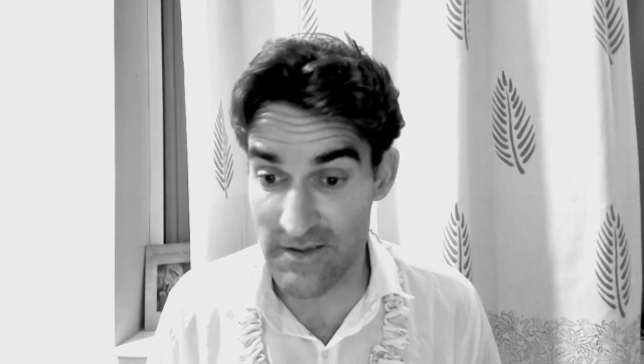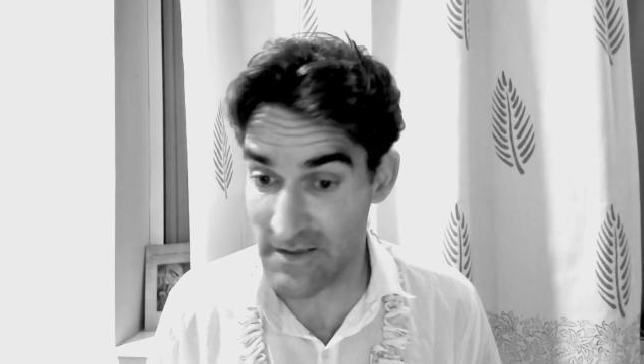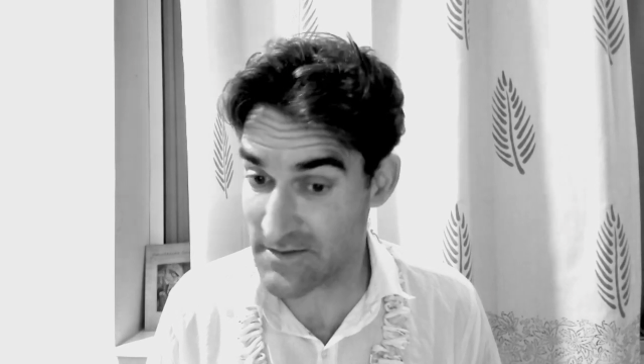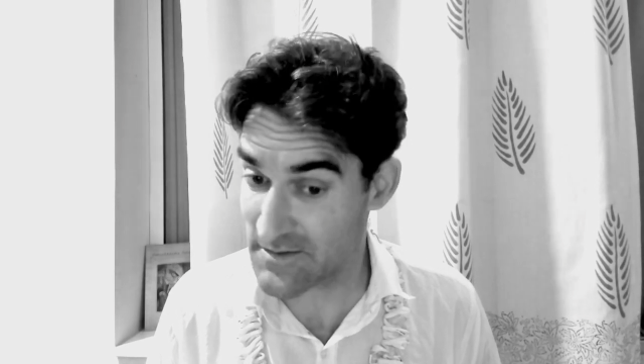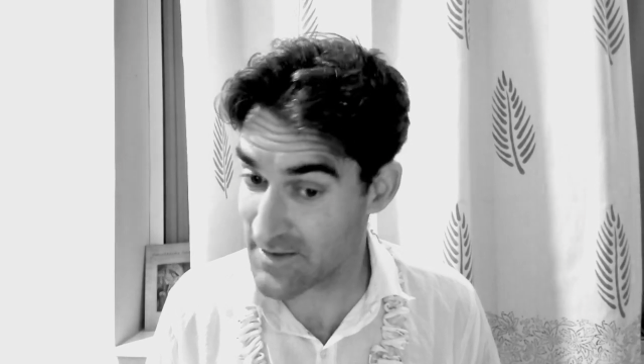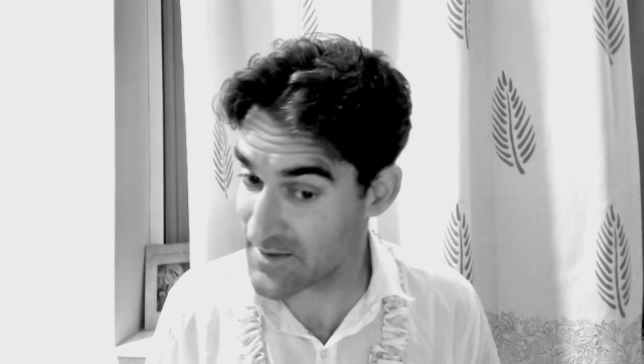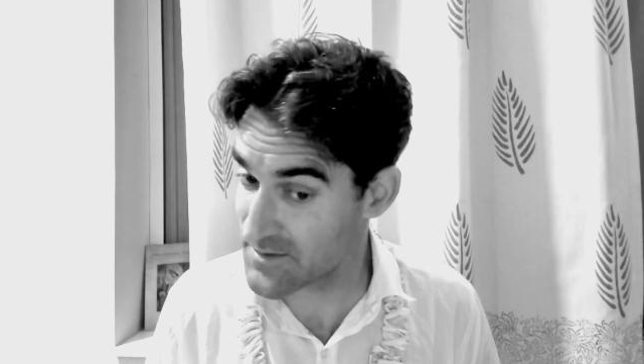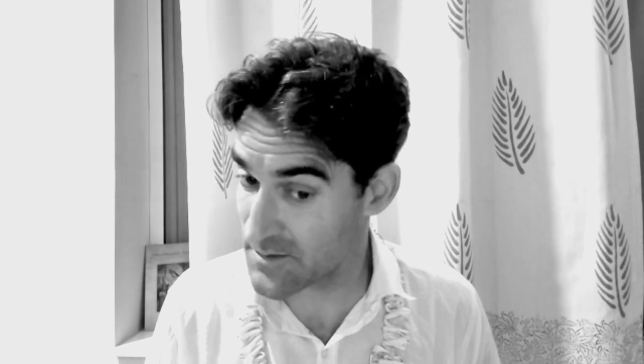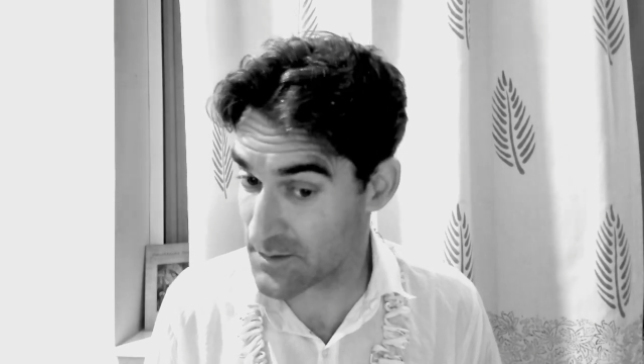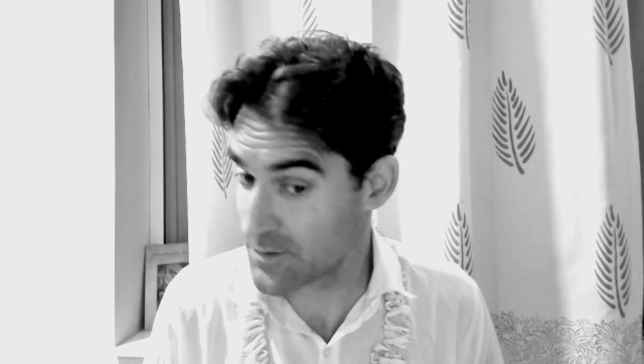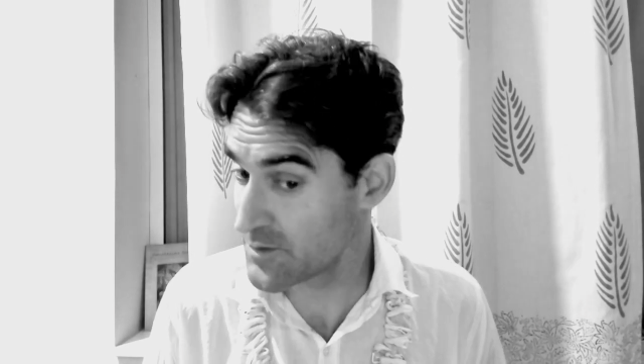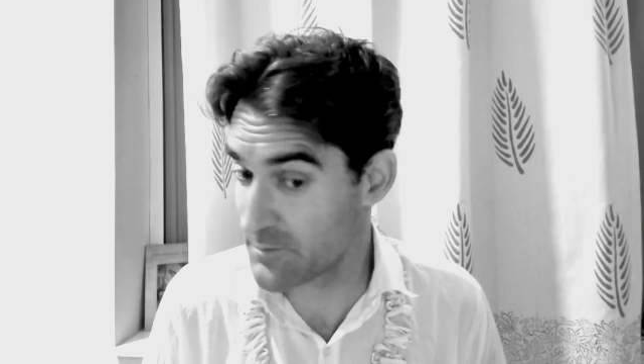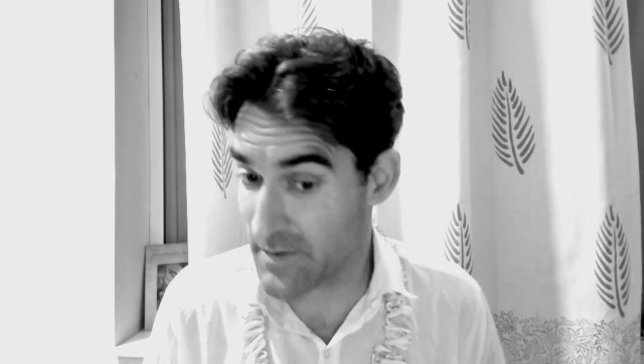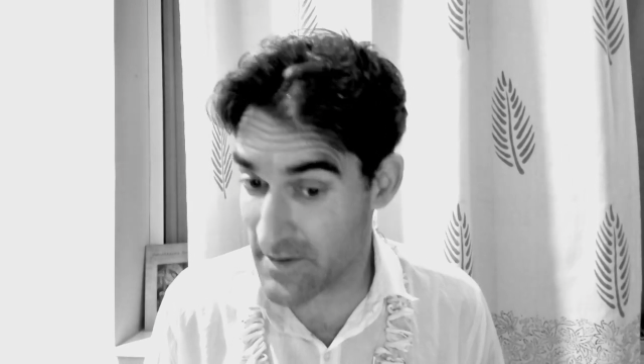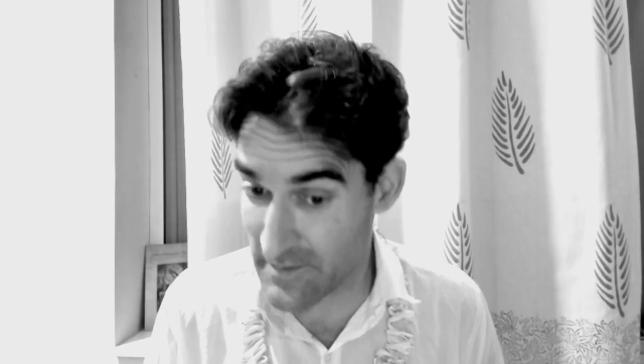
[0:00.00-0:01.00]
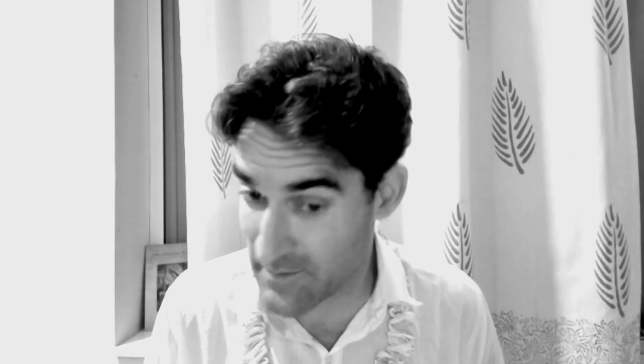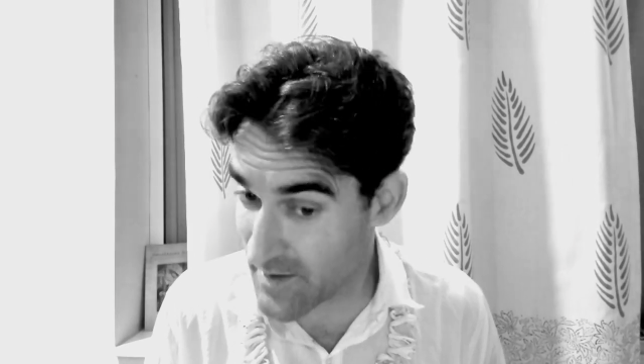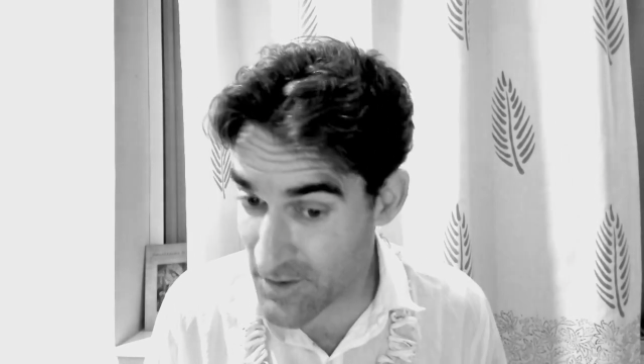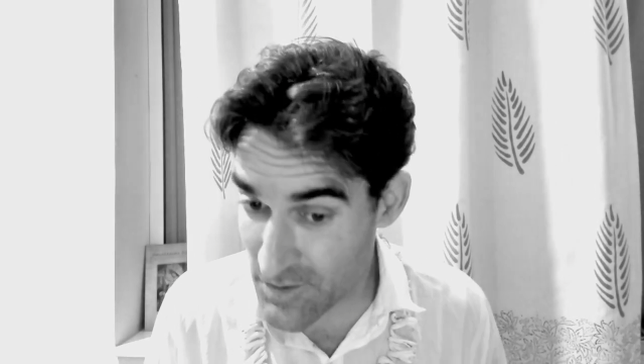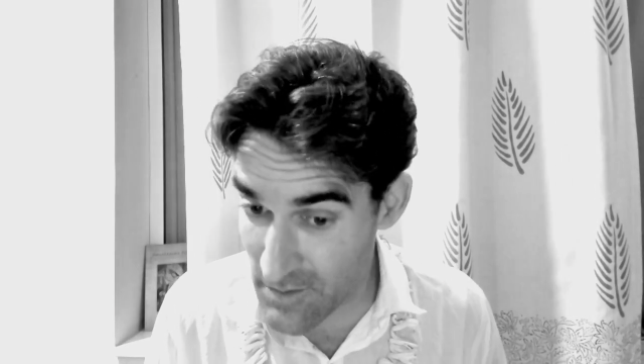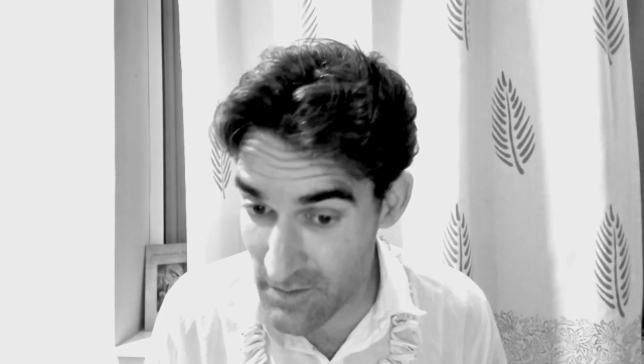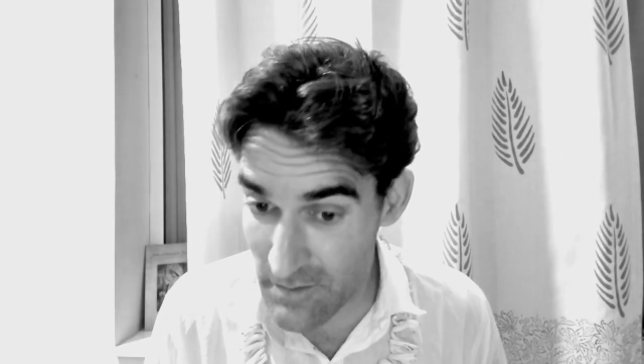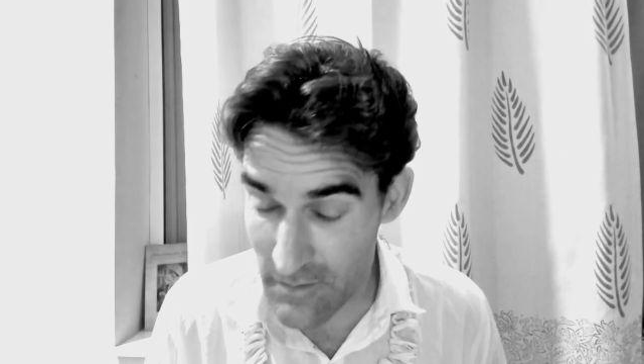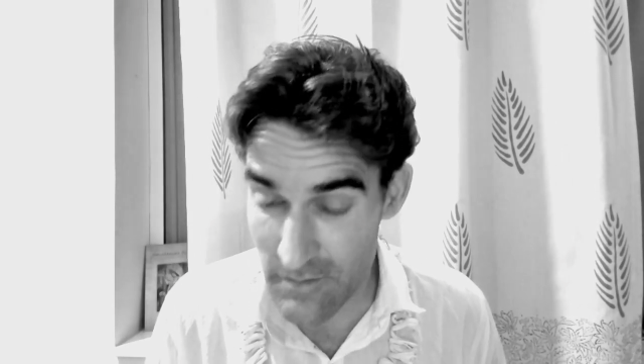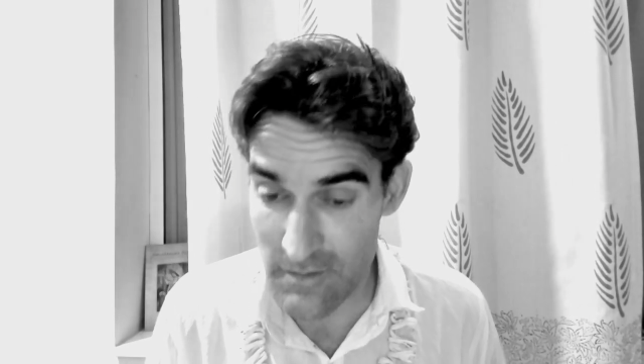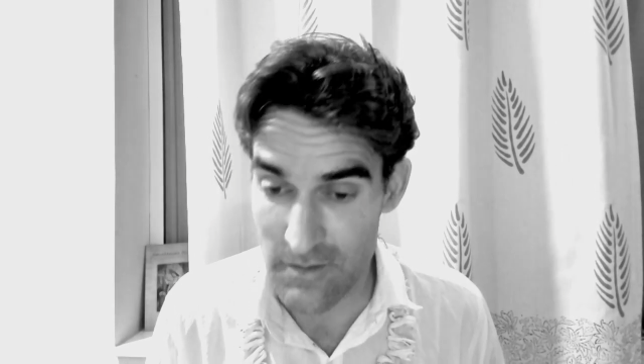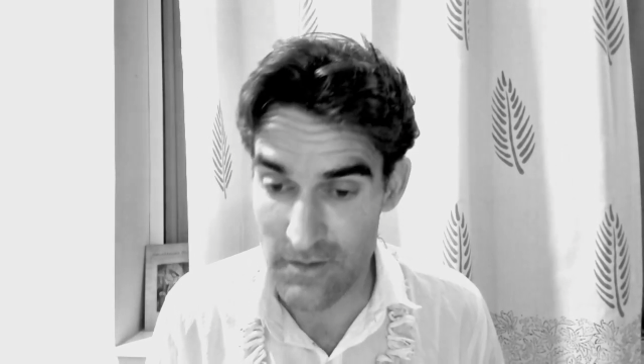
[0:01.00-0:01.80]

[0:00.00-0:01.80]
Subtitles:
That's a good meditation.